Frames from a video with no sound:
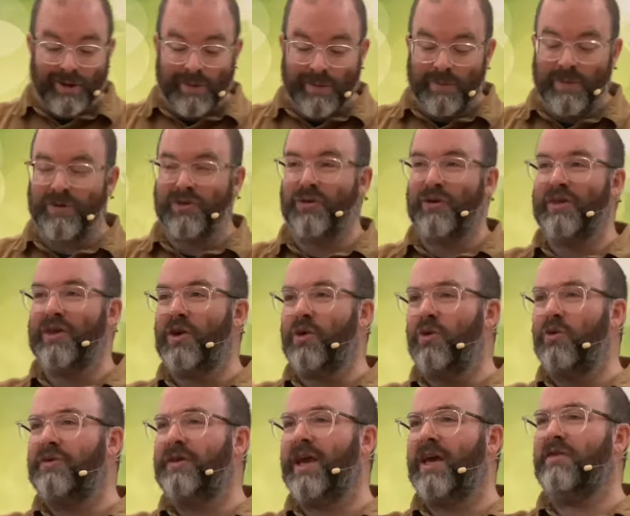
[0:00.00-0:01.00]
But during the
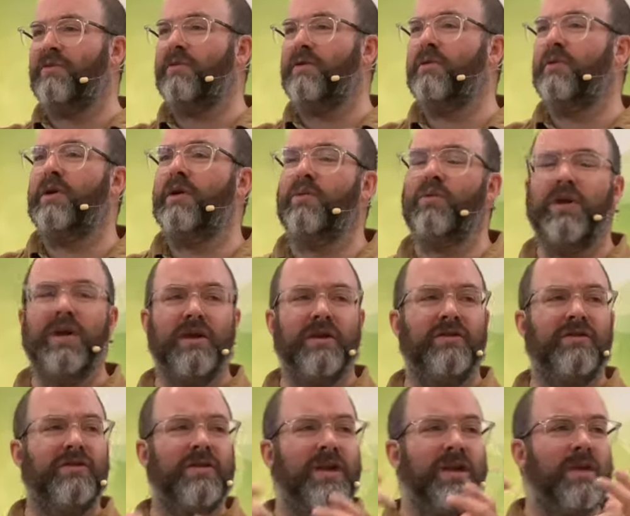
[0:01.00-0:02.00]
Old Testament, we, we
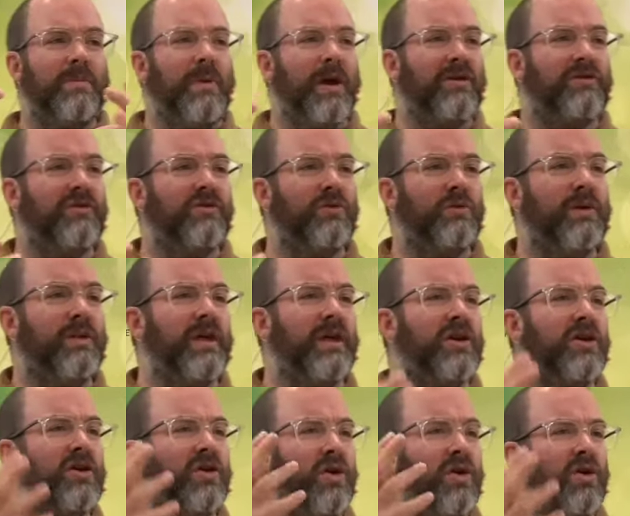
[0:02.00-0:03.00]
see the picture, don't we,
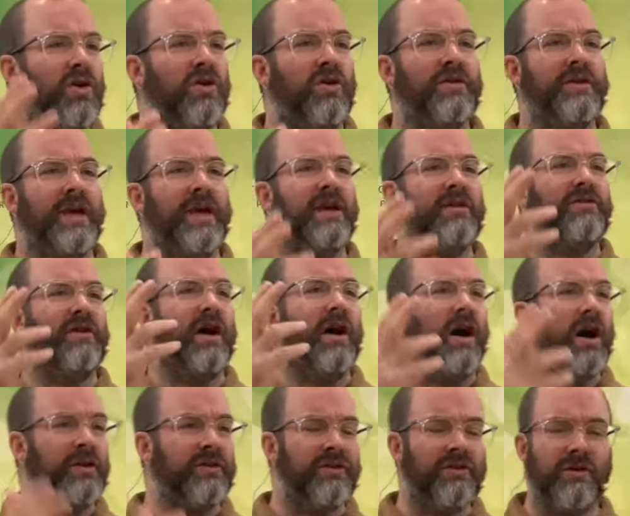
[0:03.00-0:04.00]
that God is
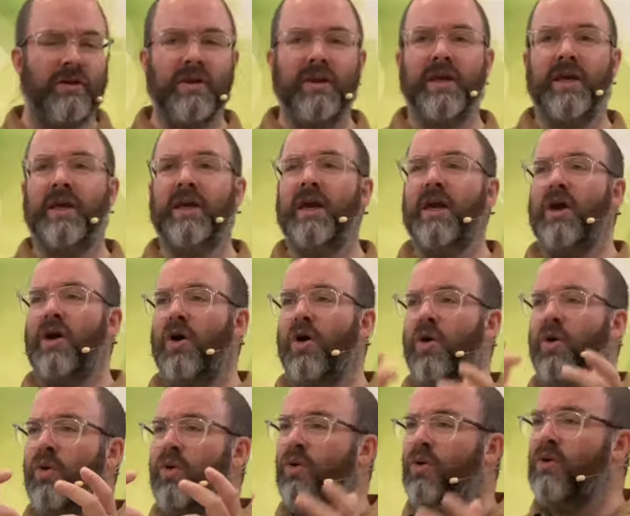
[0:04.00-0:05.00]
utterly
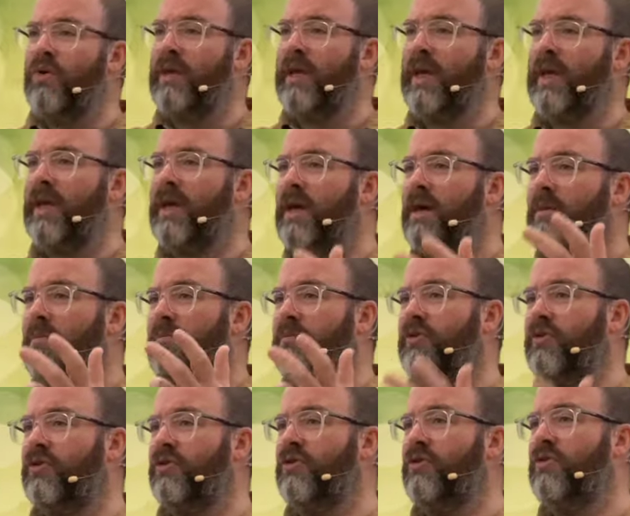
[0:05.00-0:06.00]
holy,
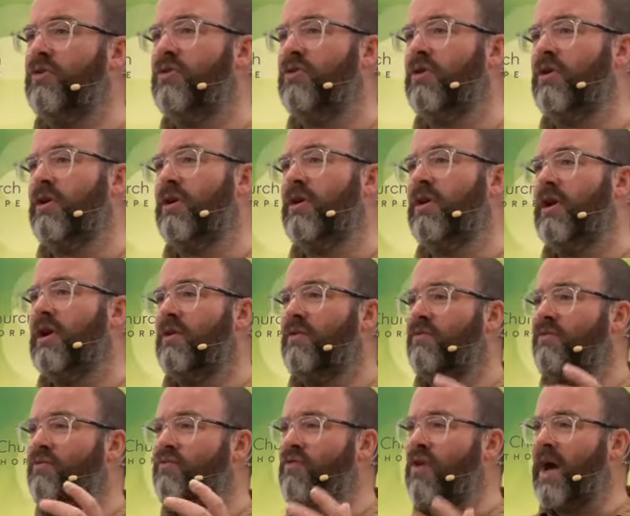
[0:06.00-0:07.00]
pure,
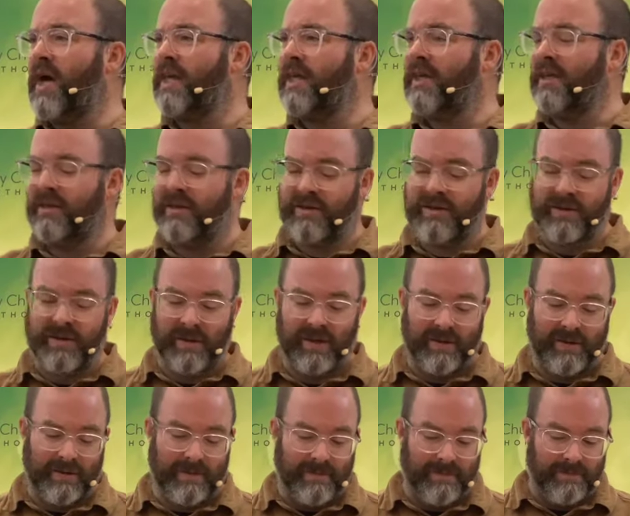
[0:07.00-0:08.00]
right.
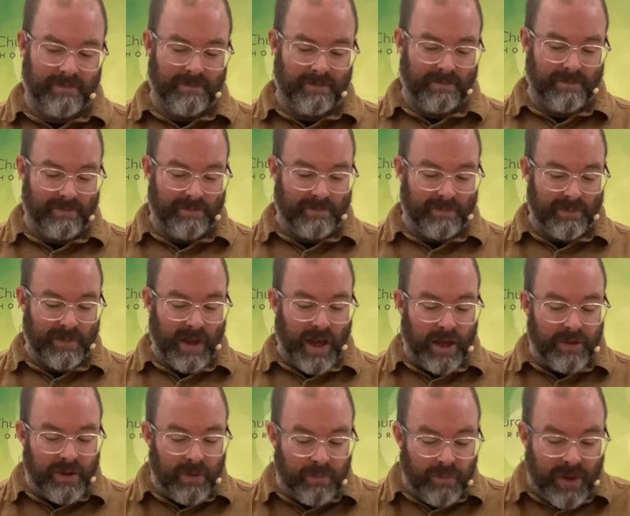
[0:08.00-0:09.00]

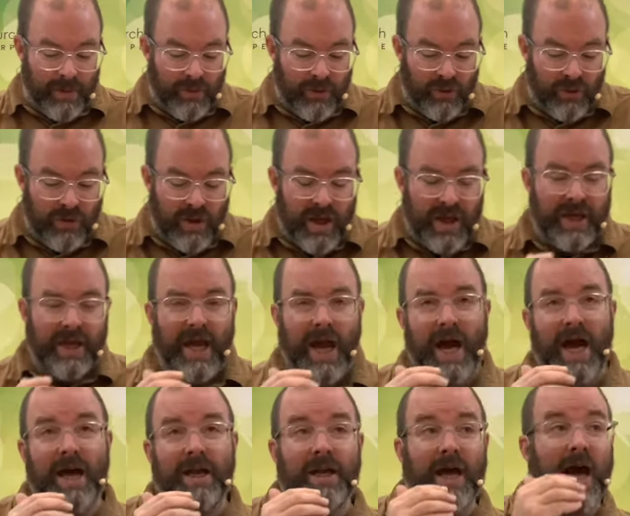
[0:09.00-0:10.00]
And that people
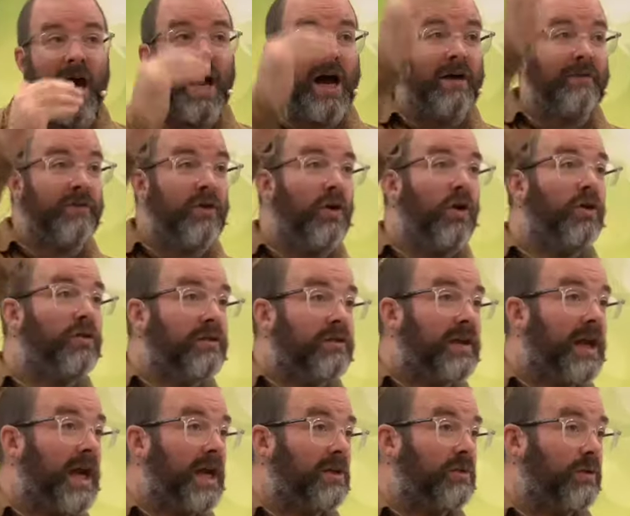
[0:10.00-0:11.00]
can't have
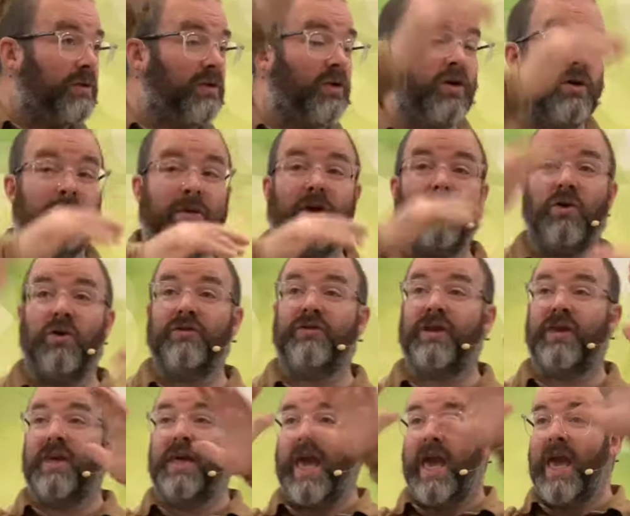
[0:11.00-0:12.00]
contact with God
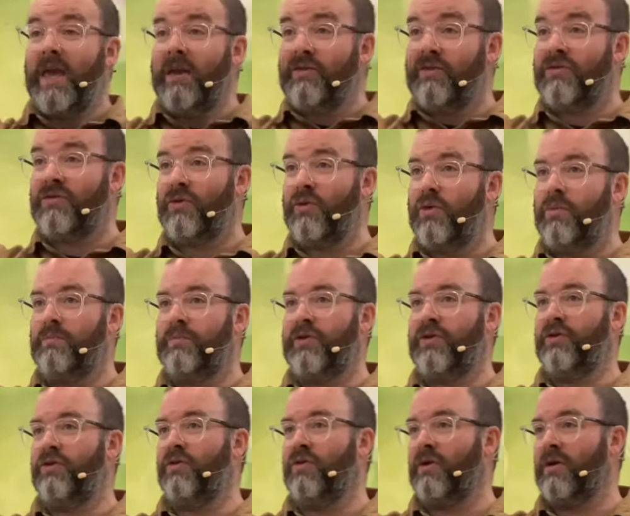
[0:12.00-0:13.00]
because He is so
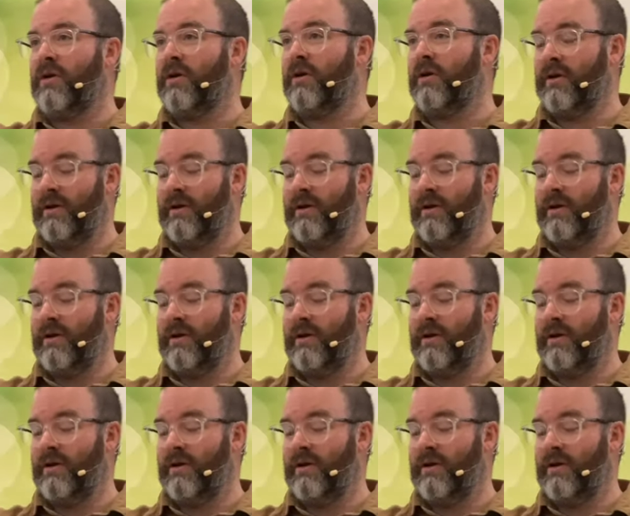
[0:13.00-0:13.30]
pure.